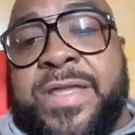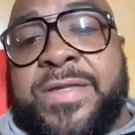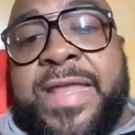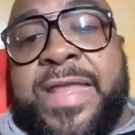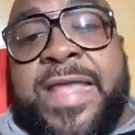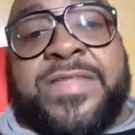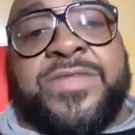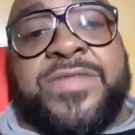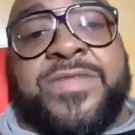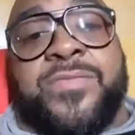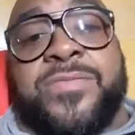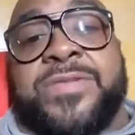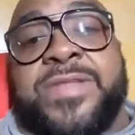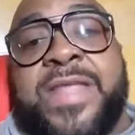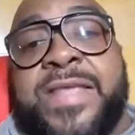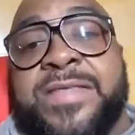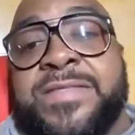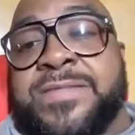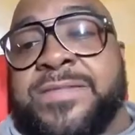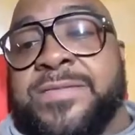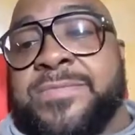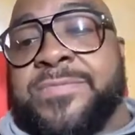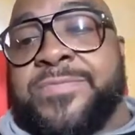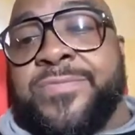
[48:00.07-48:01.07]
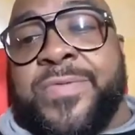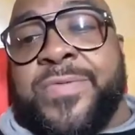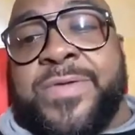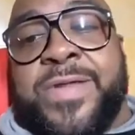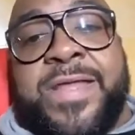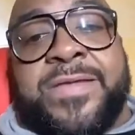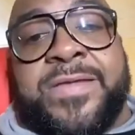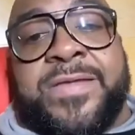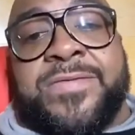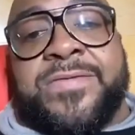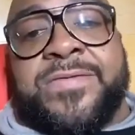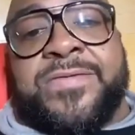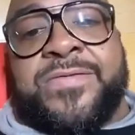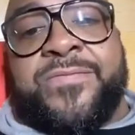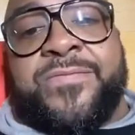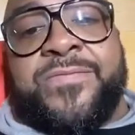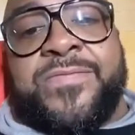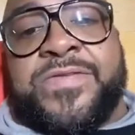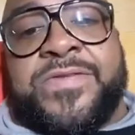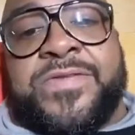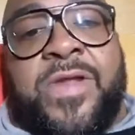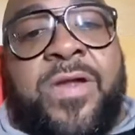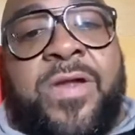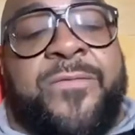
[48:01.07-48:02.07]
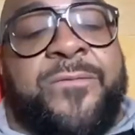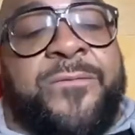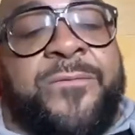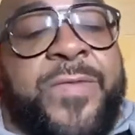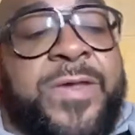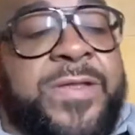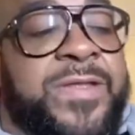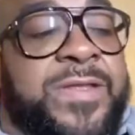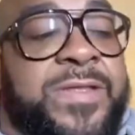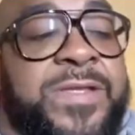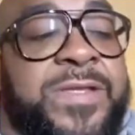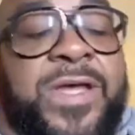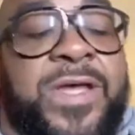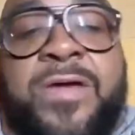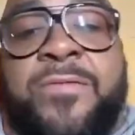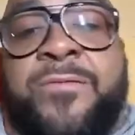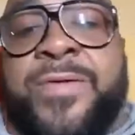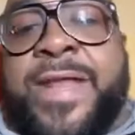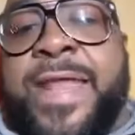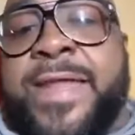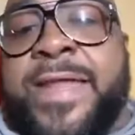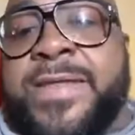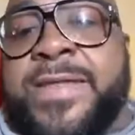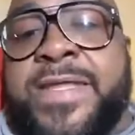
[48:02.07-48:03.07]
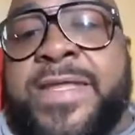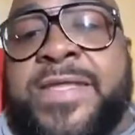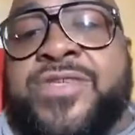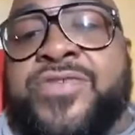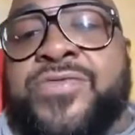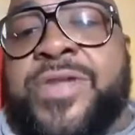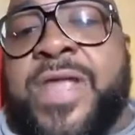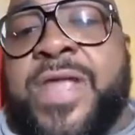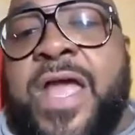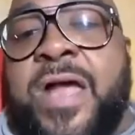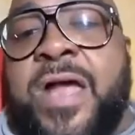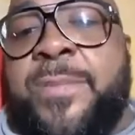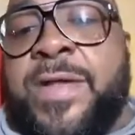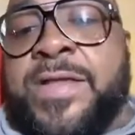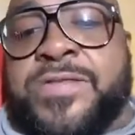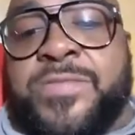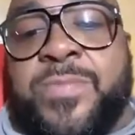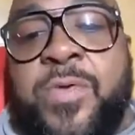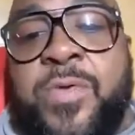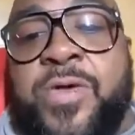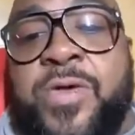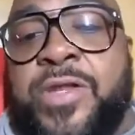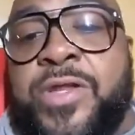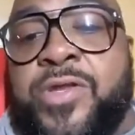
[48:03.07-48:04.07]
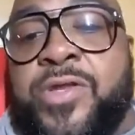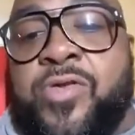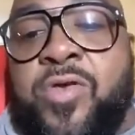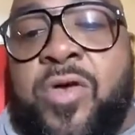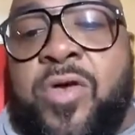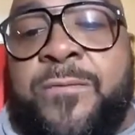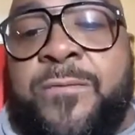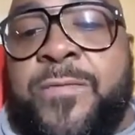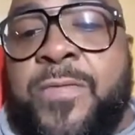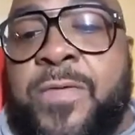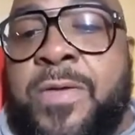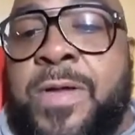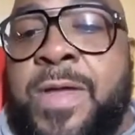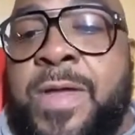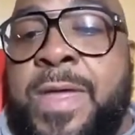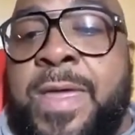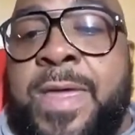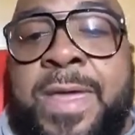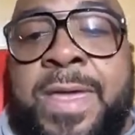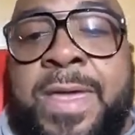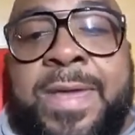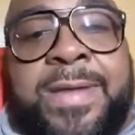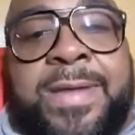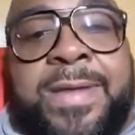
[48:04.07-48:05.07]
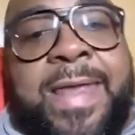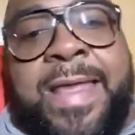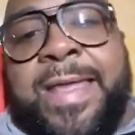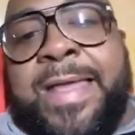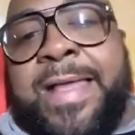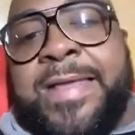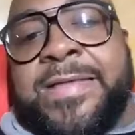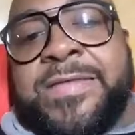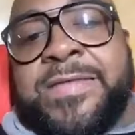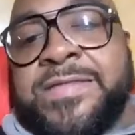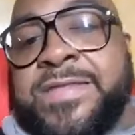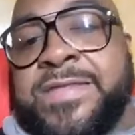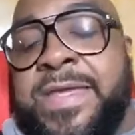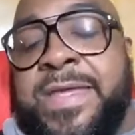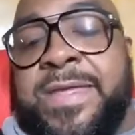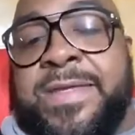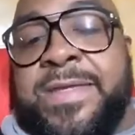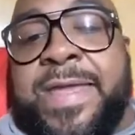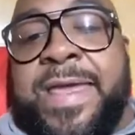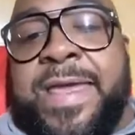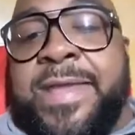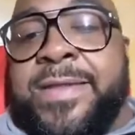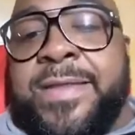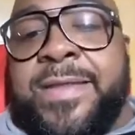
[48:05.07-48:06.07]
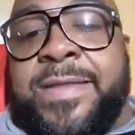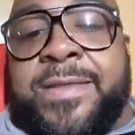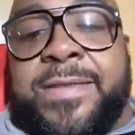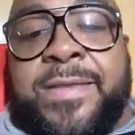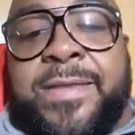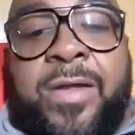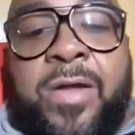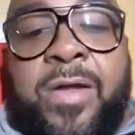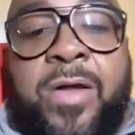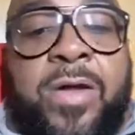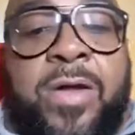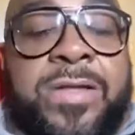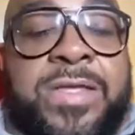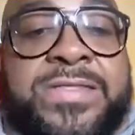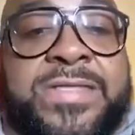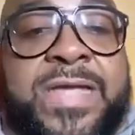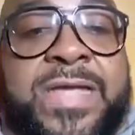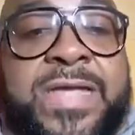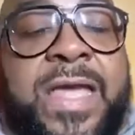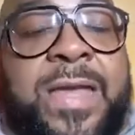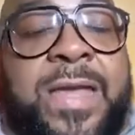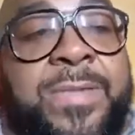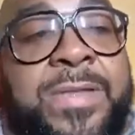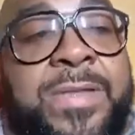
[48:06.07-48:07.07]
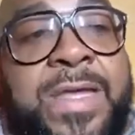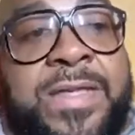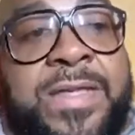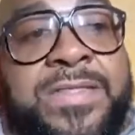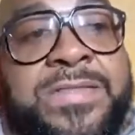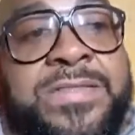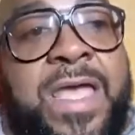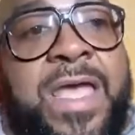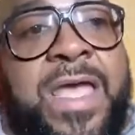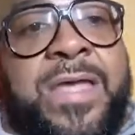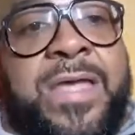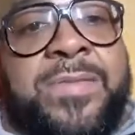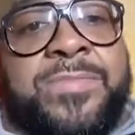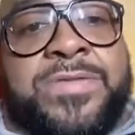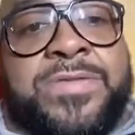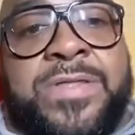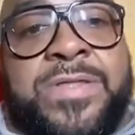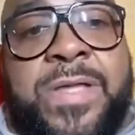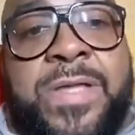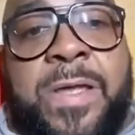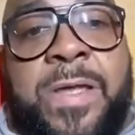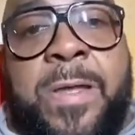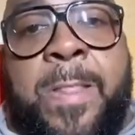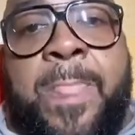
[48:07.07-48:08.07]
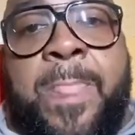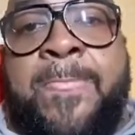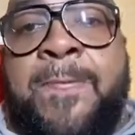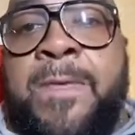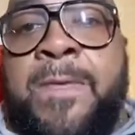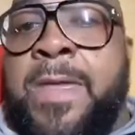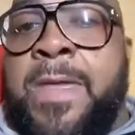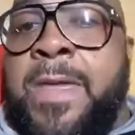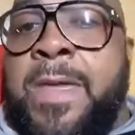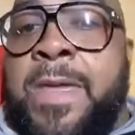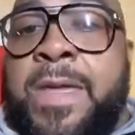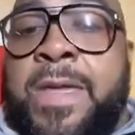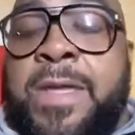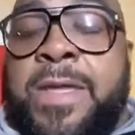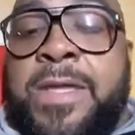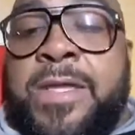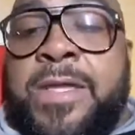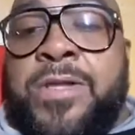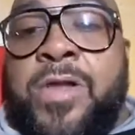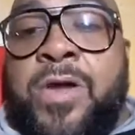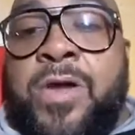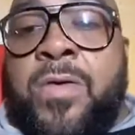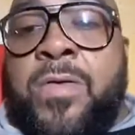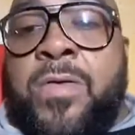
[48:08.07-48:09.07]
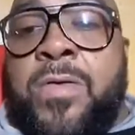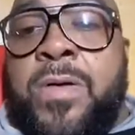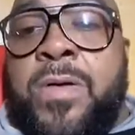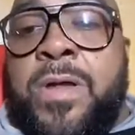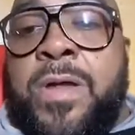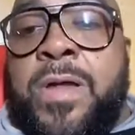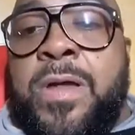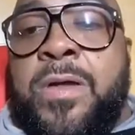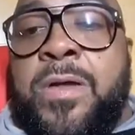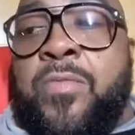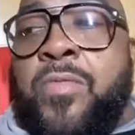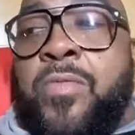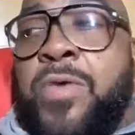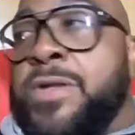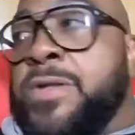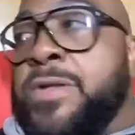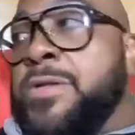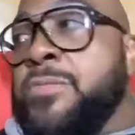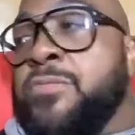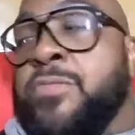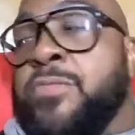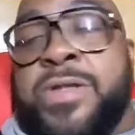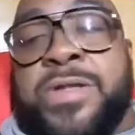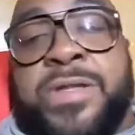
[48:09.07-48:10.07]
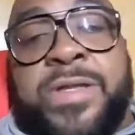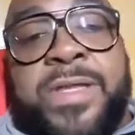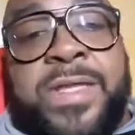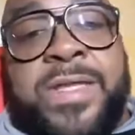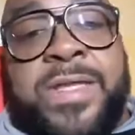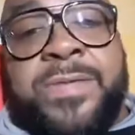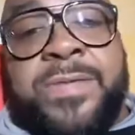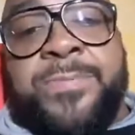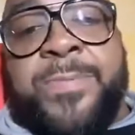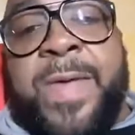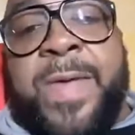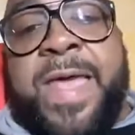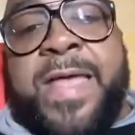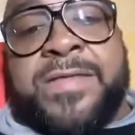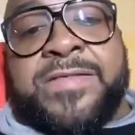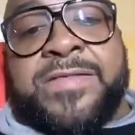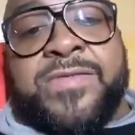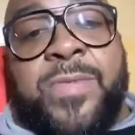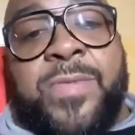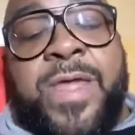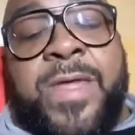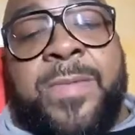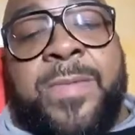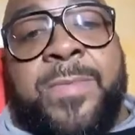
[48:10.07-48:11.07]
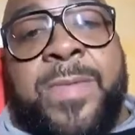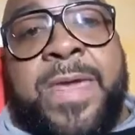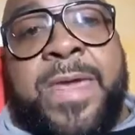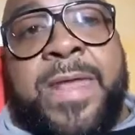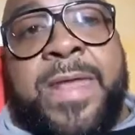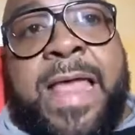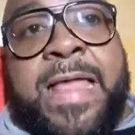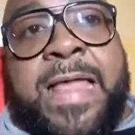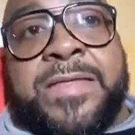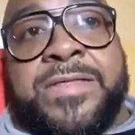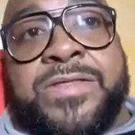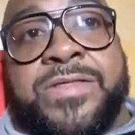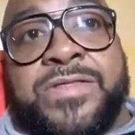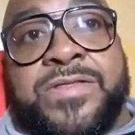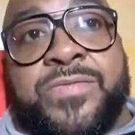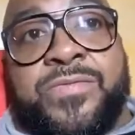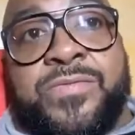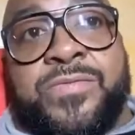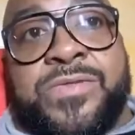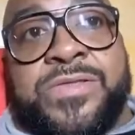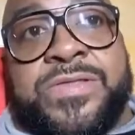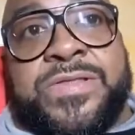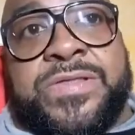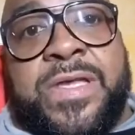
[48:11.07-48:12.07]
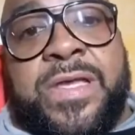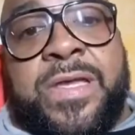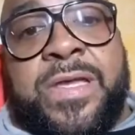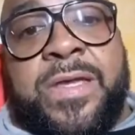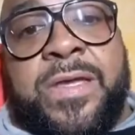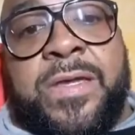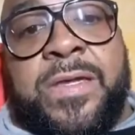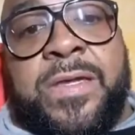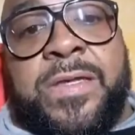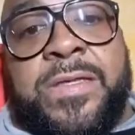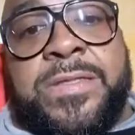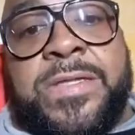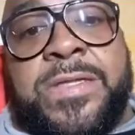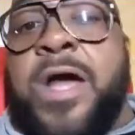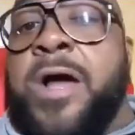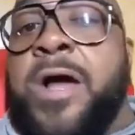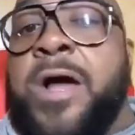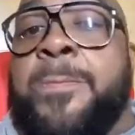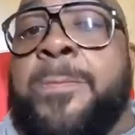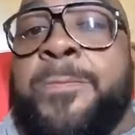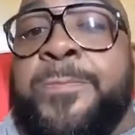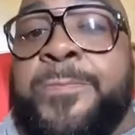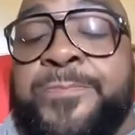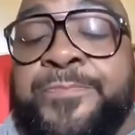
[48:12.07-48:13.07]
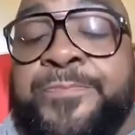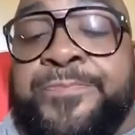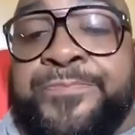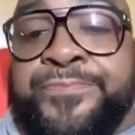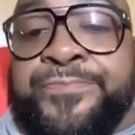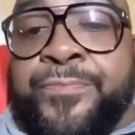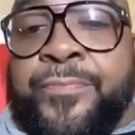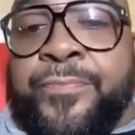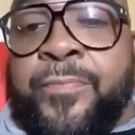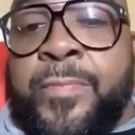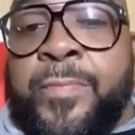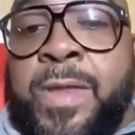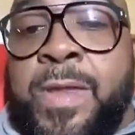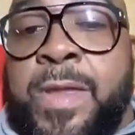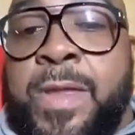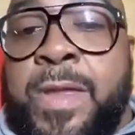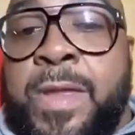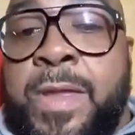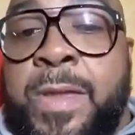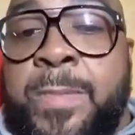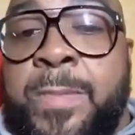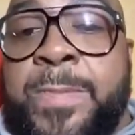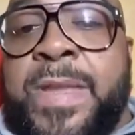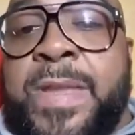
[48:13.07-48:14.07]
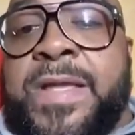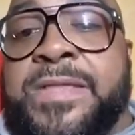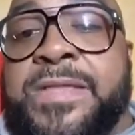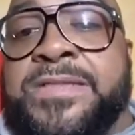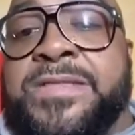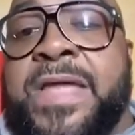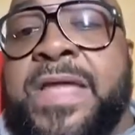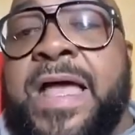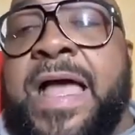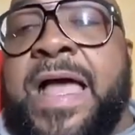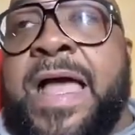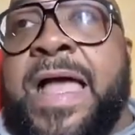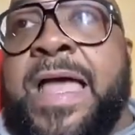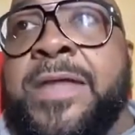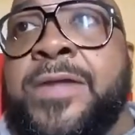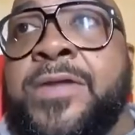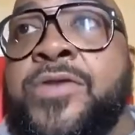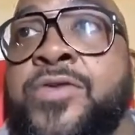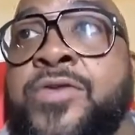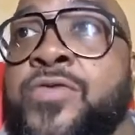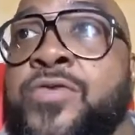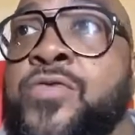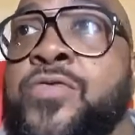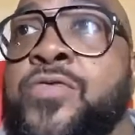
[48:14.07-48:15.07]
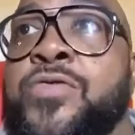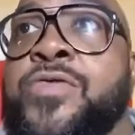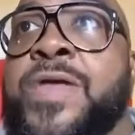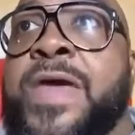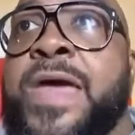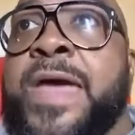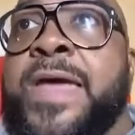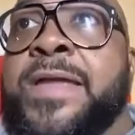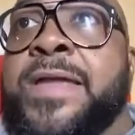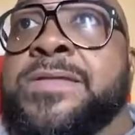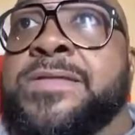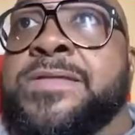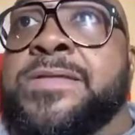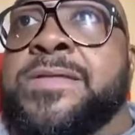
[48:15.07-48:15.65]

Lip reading: That's when I fell in love with I Need You Now by Smokey Norfolk. And I sing that all the time, a lot of times. And, you know, when he passed away, man, I just was numb. Because I knew that